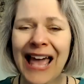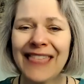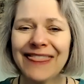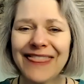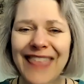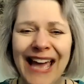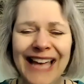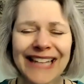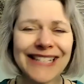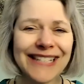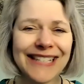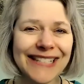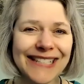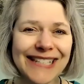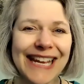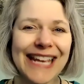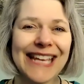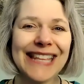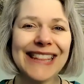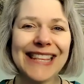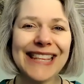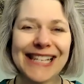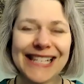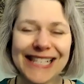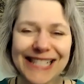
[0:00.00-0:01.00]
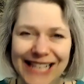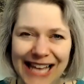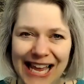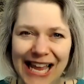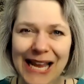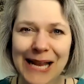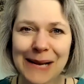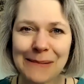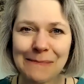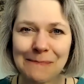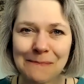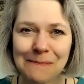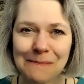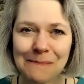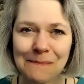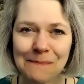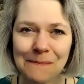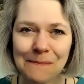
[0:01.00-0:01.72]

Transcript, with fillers: that stayed the same.